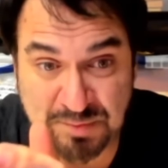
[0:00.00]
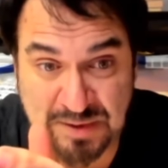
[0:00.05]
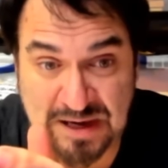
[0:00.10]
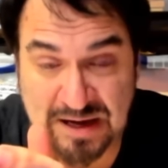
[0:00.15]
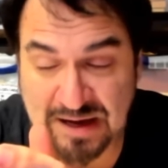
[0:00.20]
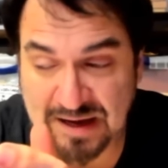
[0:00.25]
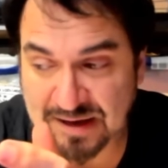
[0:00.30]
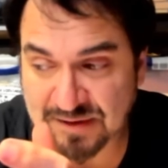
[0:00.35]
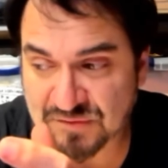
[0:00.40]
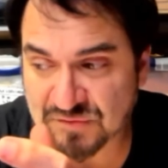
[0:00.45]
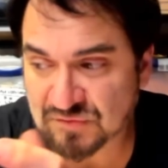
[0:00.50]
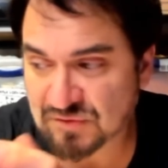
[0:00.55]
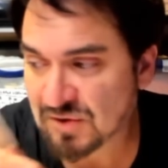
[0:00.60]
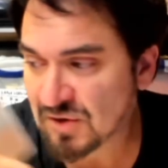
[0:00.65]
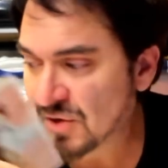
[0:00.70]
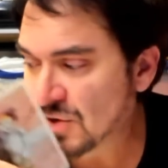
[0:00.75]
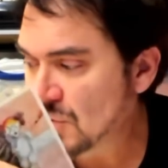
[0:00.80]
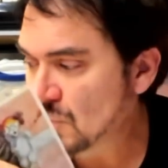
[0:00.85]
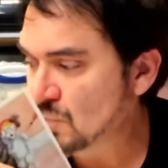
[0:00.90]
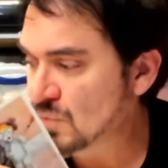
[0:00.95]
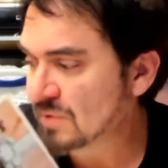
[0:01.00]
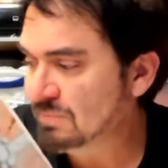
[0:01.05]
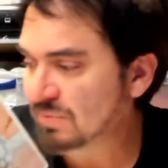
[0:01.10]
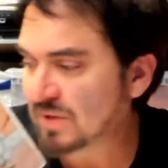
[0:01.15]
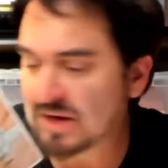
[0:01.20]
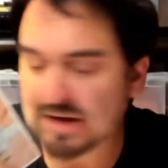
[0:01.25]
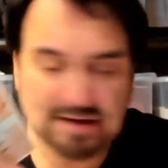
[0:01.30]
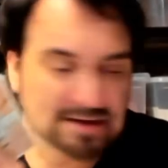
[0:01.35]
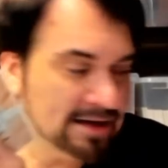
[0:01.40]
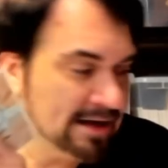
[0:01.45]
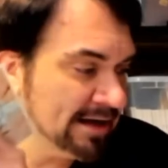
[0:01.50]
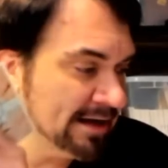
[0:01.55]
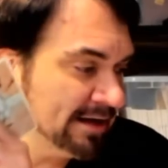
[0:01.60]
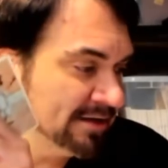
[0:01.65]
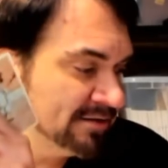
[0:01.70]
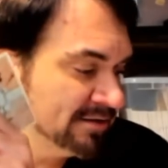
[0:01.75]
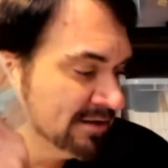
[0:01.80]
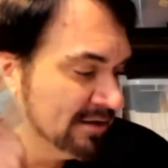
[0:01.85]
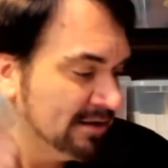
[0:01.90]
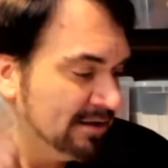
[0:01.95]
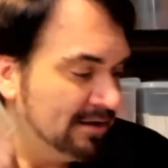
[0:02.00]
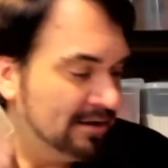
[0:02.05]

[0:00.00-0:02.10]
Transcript: bags. One bag had